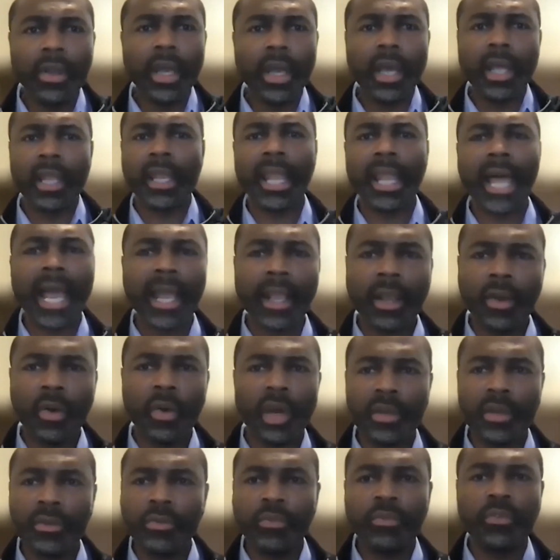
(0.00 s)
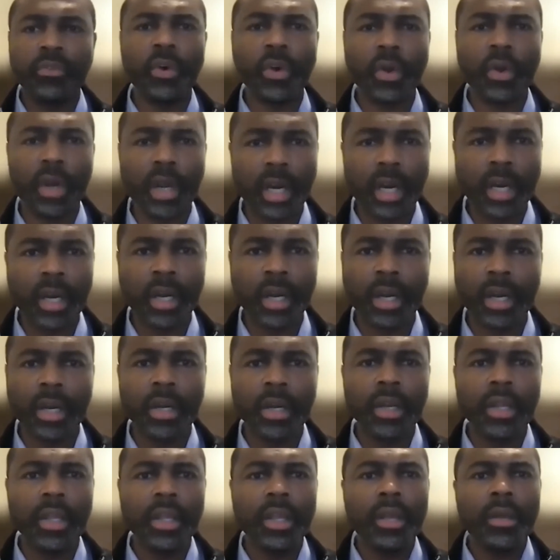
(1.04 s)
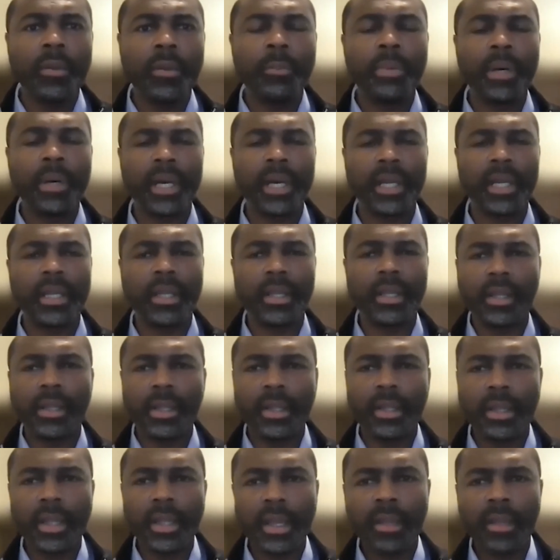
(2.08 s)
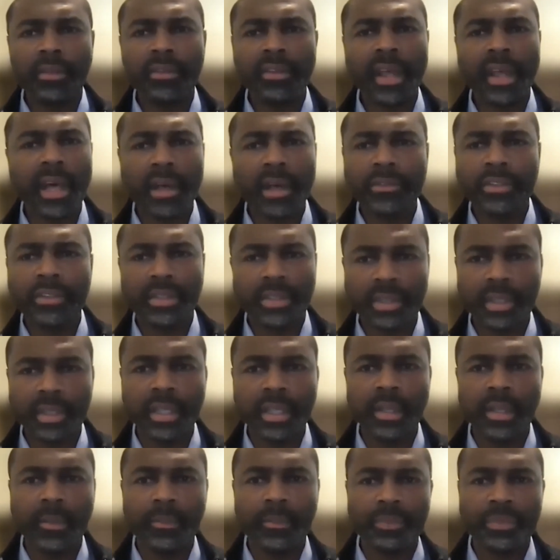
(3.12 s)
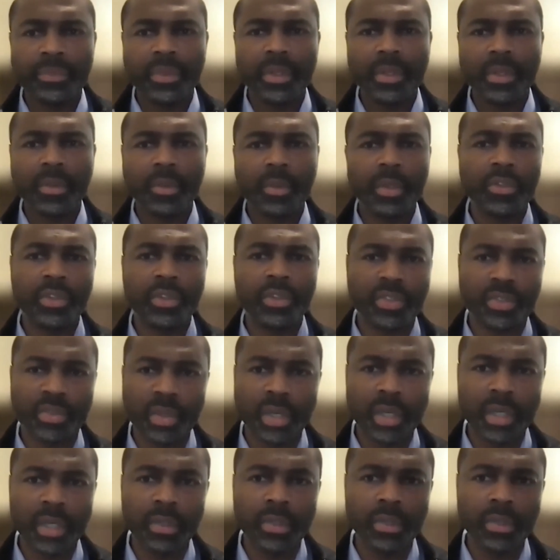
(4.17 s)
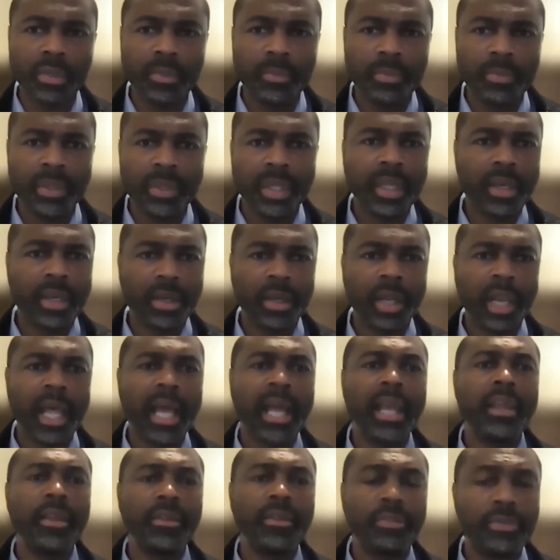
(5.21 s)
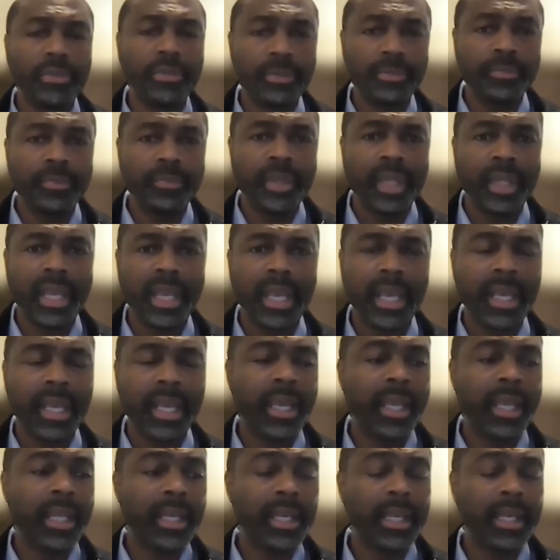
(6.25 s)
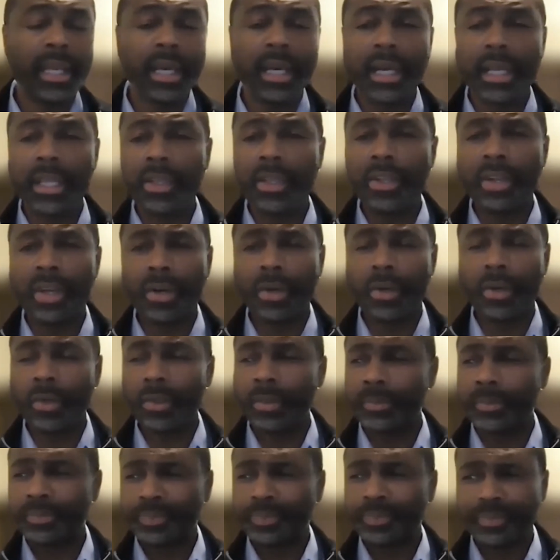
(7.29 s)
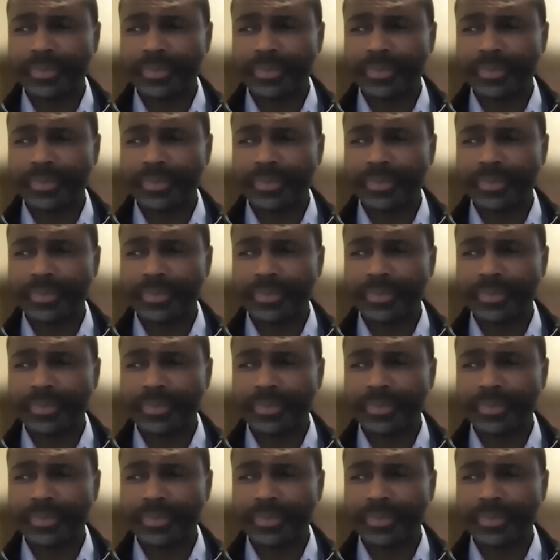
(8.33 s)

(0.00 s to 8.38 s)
a lot going for her, but there's obviously was a struggle in her life. And, you know,